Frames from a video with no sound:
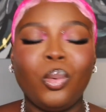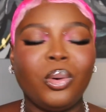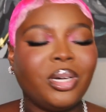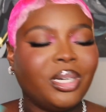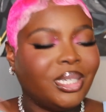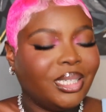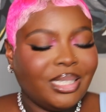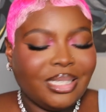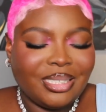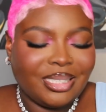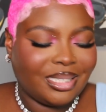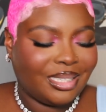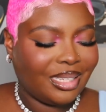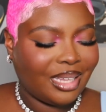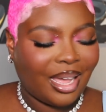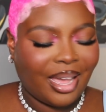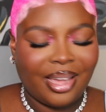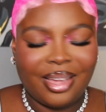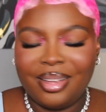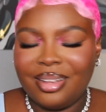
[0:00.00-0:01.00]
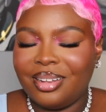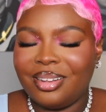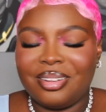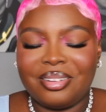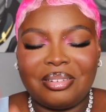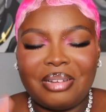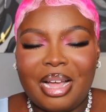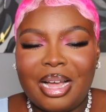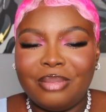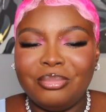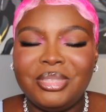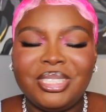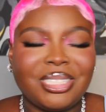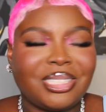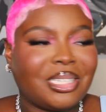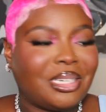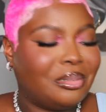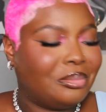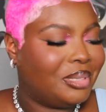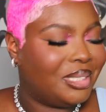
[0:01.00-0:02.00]
good. Like, I'm
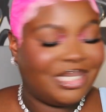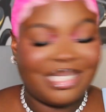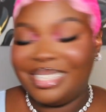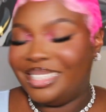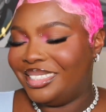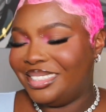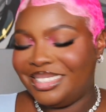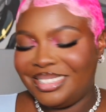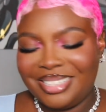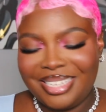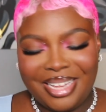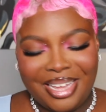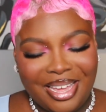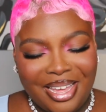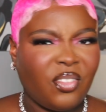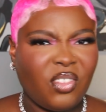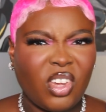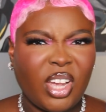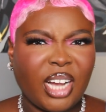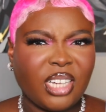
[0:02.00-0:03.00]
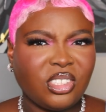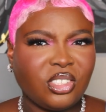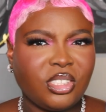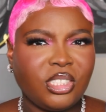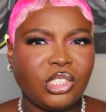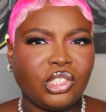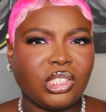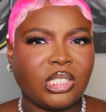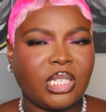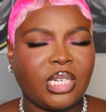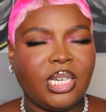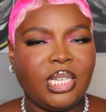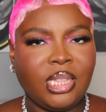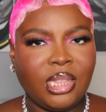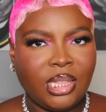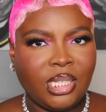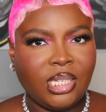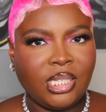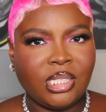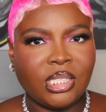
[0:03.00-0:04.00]
just obsessed. If you guys are interested
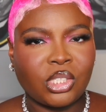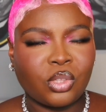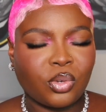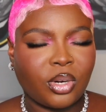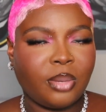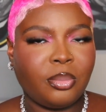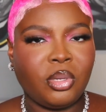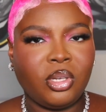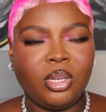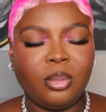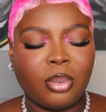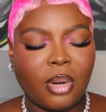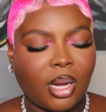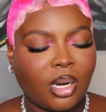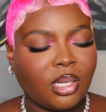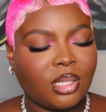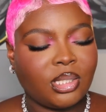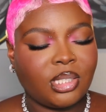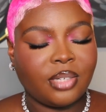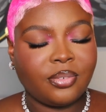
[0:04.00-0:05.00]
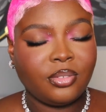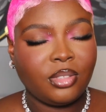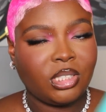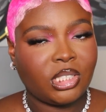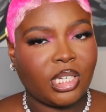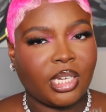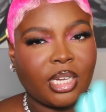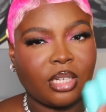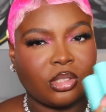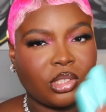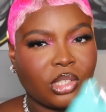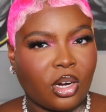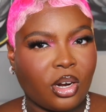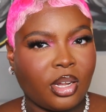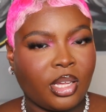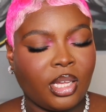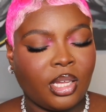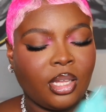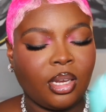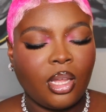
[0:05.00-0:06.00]
in these Thread Beauty products, definitely check out
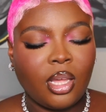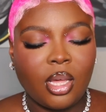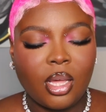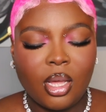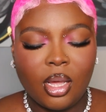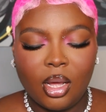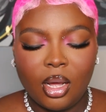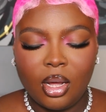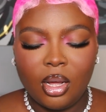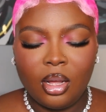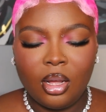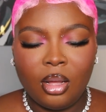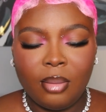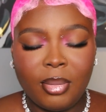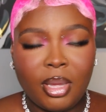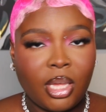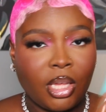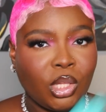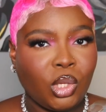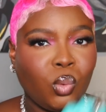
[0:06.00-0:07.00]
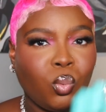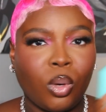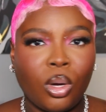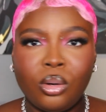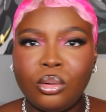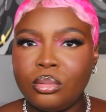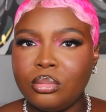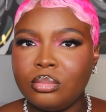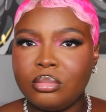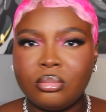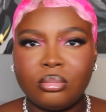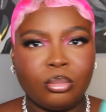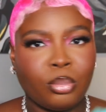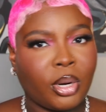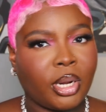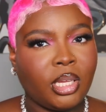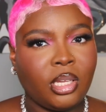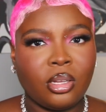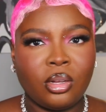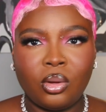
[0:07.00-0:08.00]
Target. And you won't
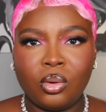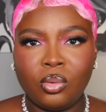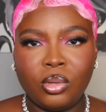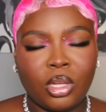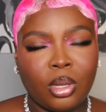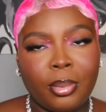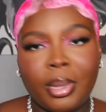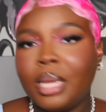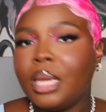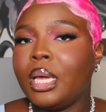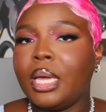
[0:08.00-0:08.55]
break your bank